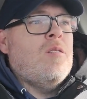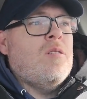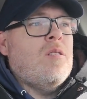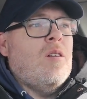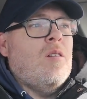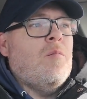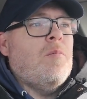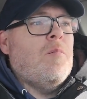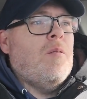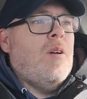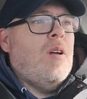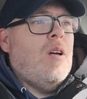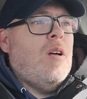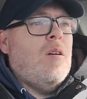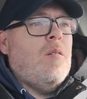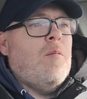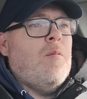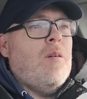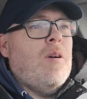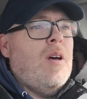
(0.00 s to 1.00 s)
So
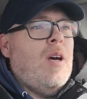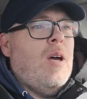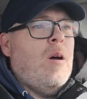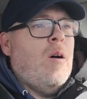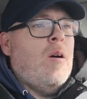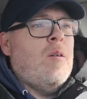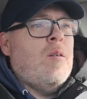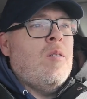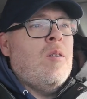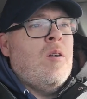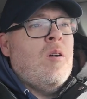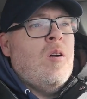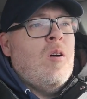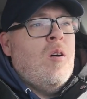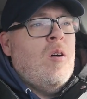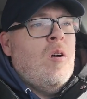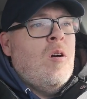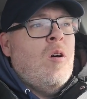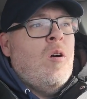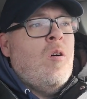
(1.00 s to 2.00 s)
anyway,
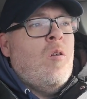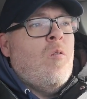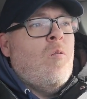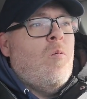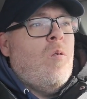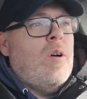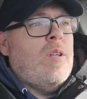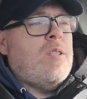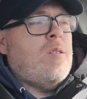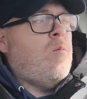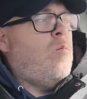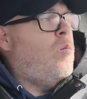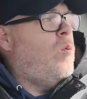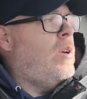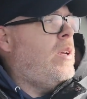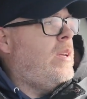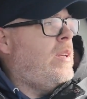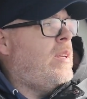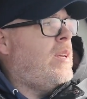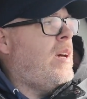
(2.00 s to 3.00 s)
once
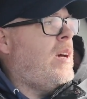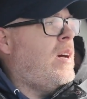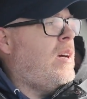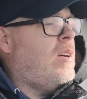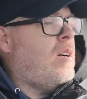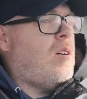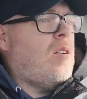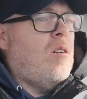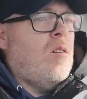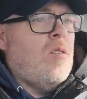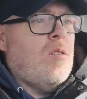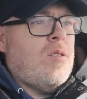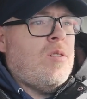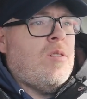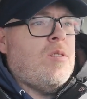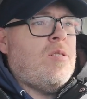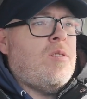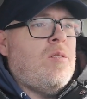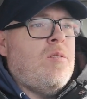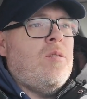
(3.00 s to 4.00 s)
we get
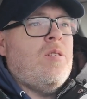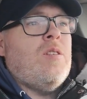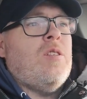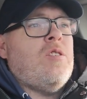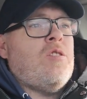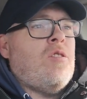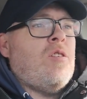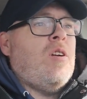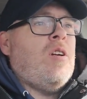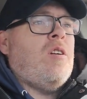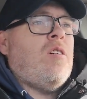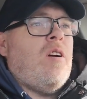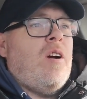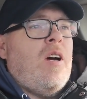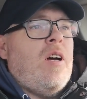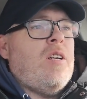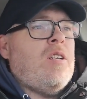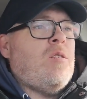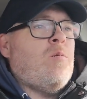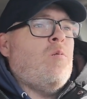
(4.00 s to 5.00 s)
closer to this train
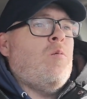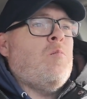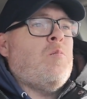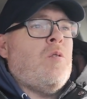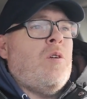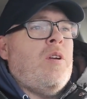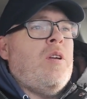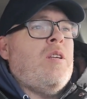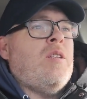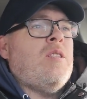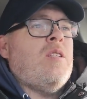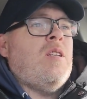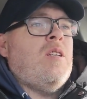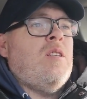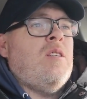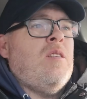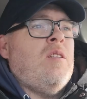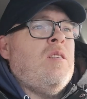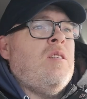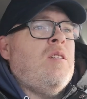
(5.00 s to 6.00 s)
crash, we'll bring you
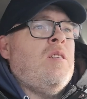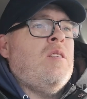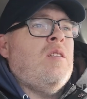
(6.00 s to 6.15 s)
in,